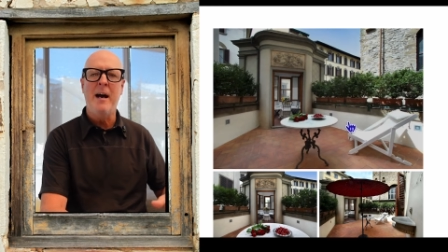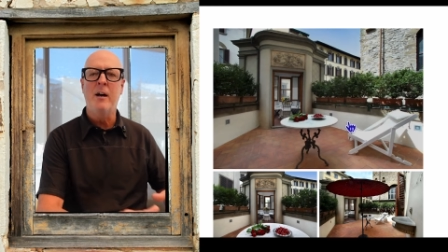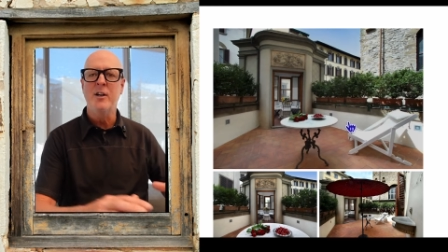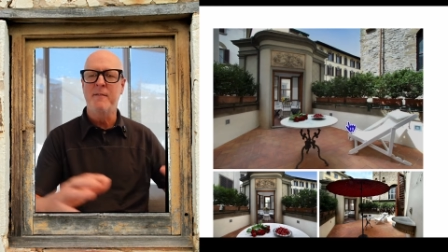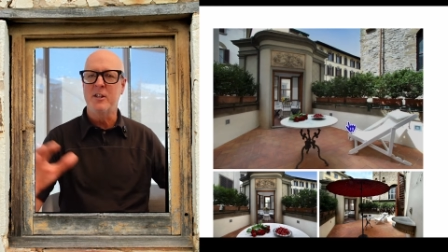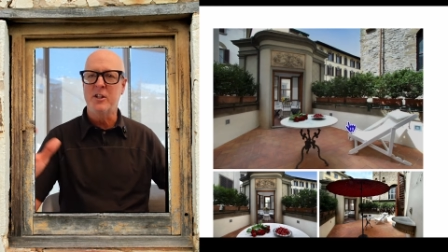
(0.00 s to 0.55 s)
out,
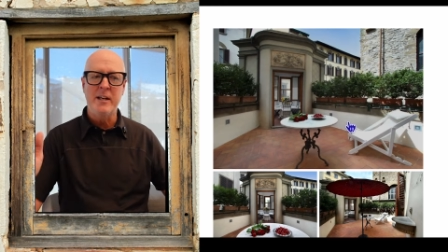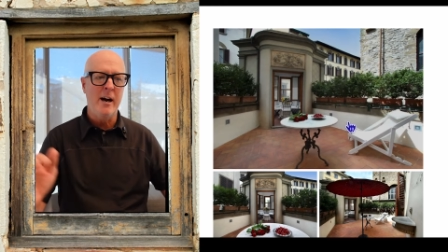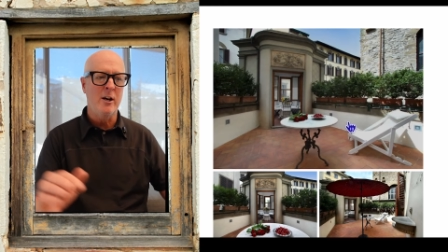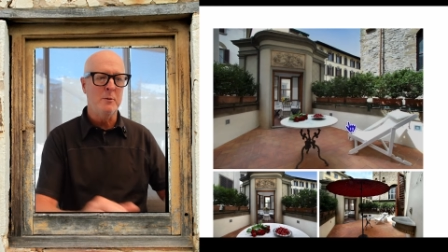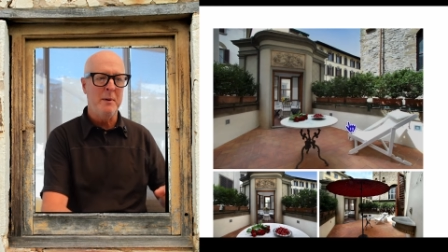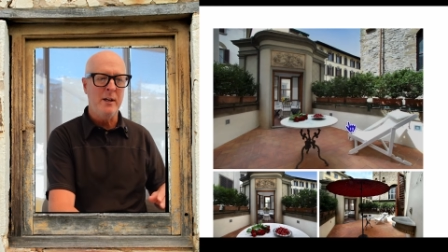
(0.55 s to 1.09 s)
you have this
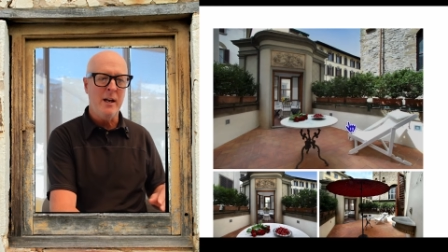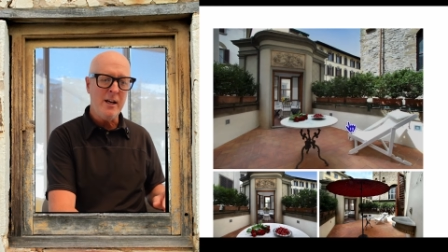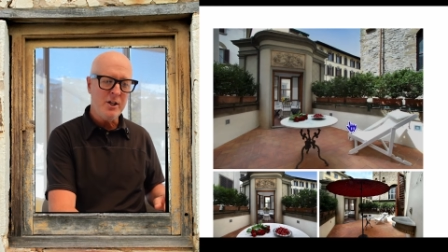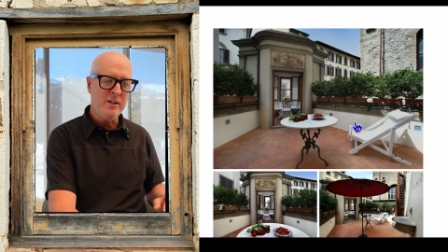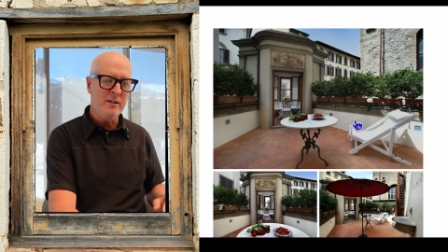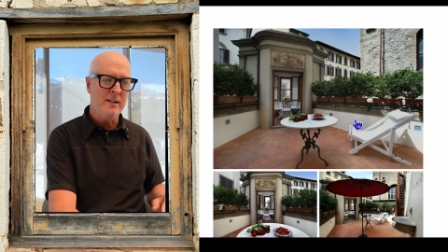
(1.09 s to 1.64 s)
terrace, but not
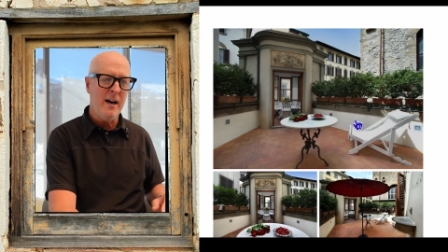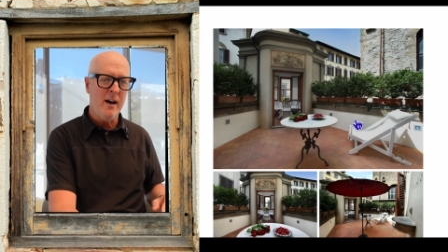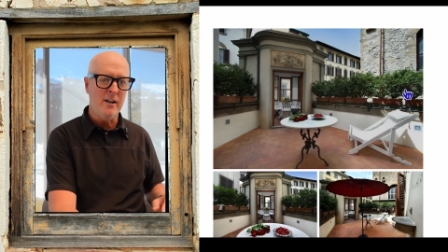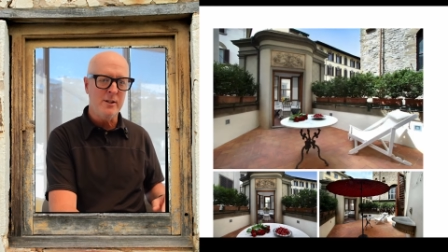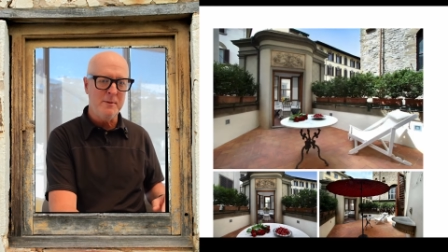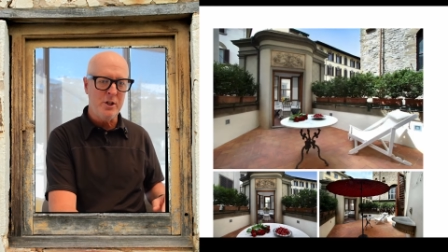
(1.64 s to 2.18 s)
just the
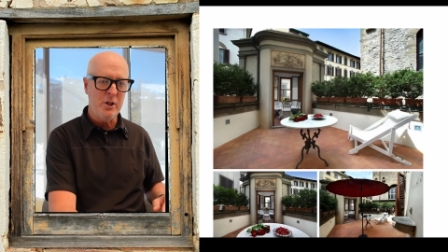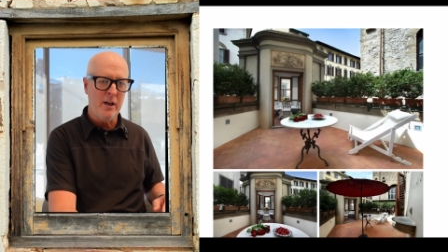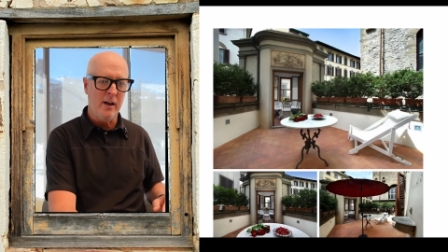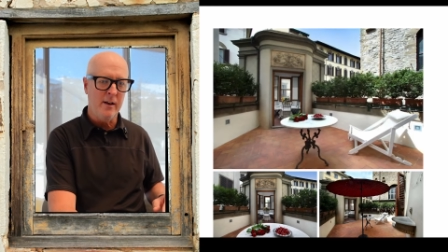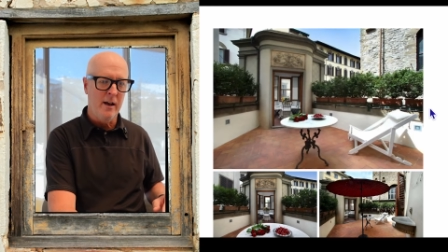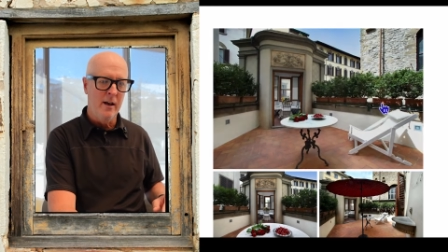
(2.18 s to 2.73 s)
terrace. Let me show
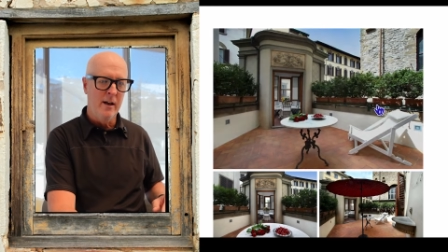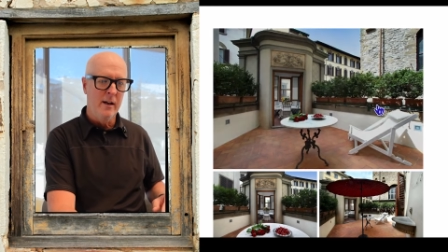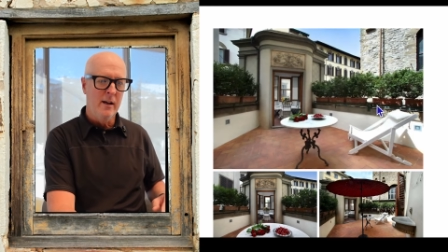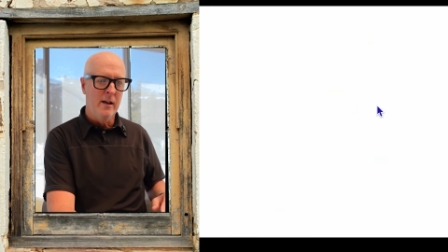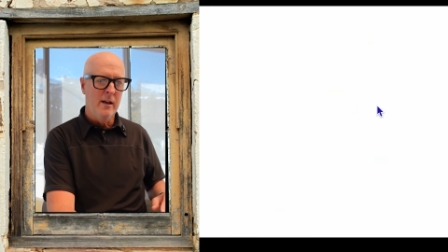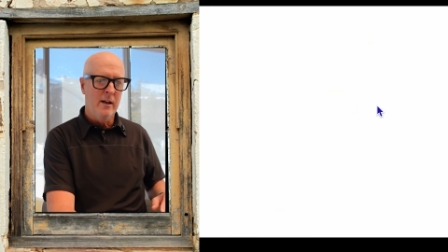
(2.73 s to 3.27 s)
you,
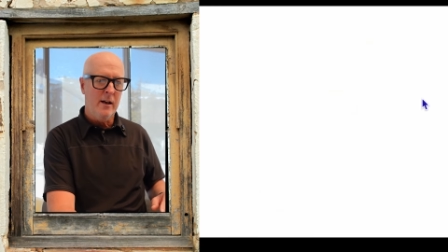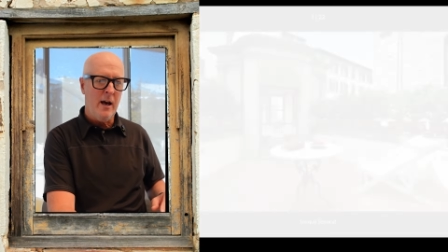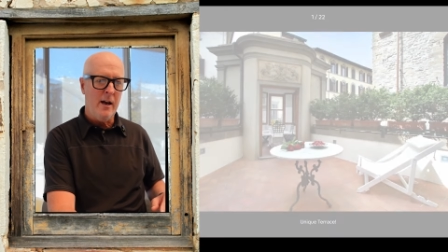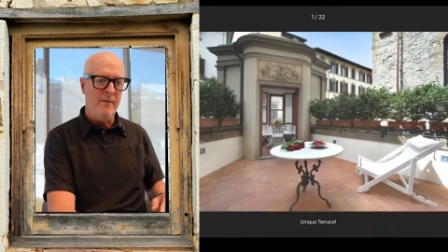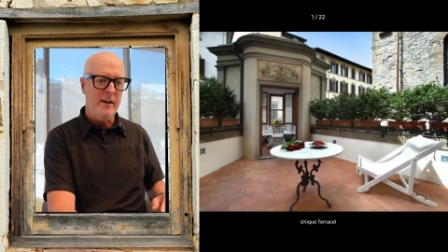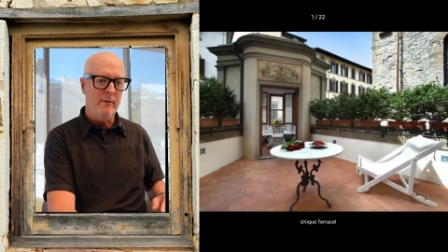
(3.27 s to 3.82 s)

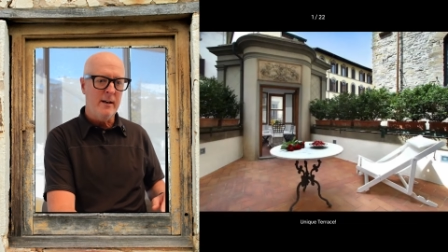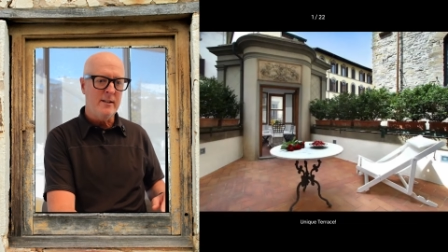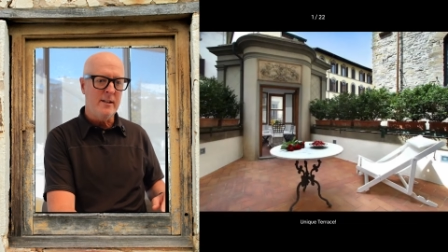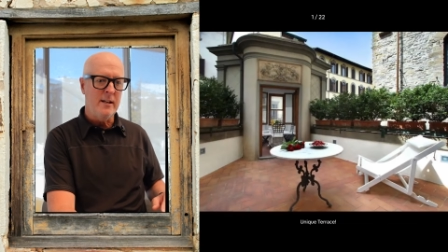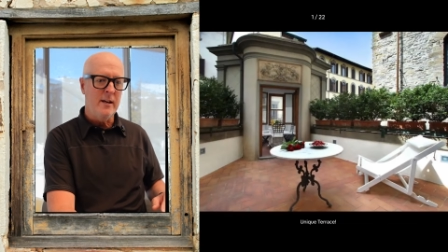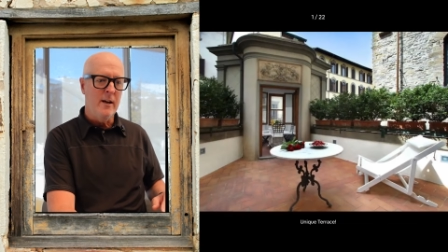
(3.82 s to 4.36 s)
kind of
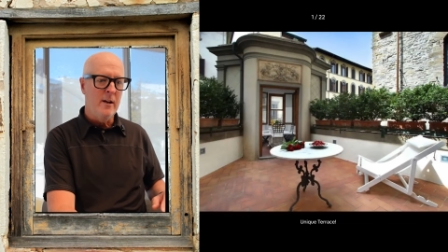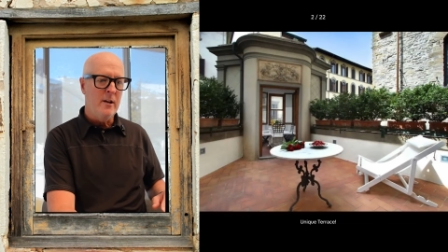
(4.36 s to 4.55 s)
interesting.